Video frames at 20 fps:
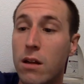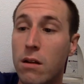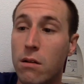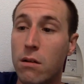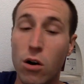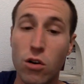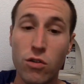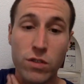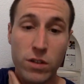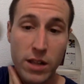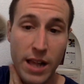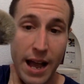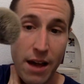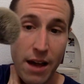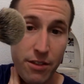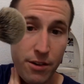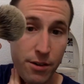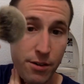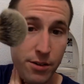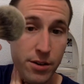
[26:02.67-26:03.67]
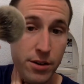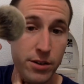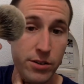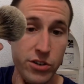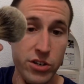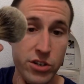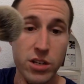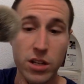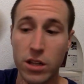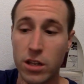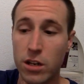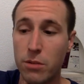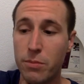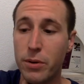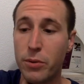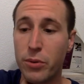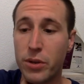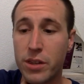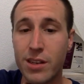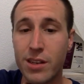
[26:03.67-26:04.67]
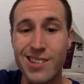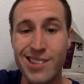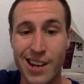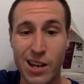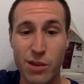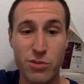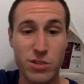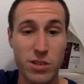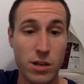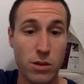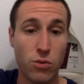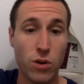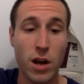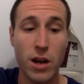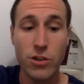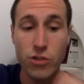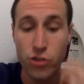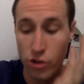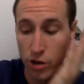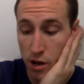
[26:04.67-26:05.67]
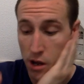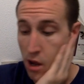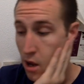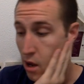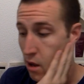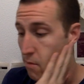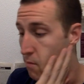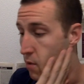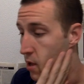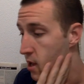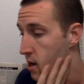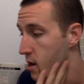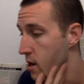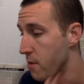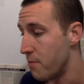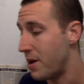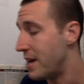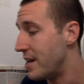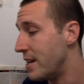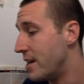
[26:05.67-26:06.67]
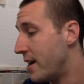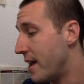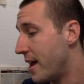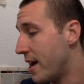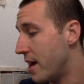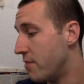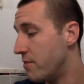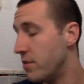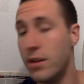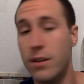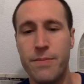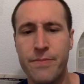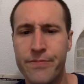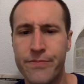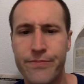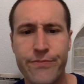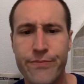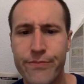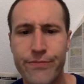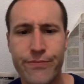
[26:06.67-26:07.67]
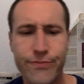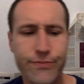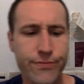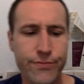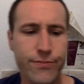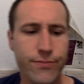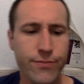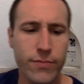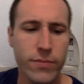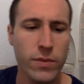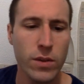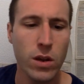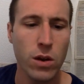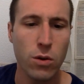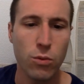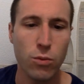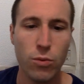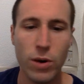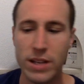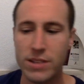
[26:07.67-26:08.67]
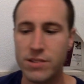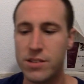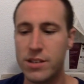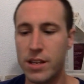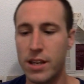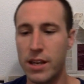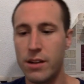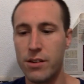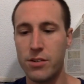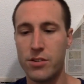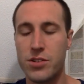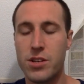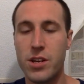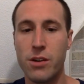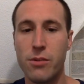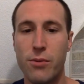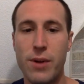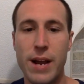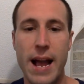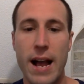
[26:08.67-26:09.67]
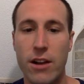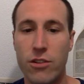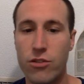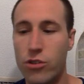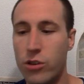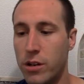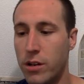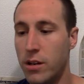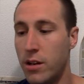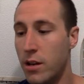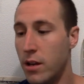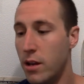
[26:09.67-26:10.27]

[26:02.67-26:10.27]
over lathered just a little bit with this, and I was in a rush. But I didn't have a red skin or skin reaction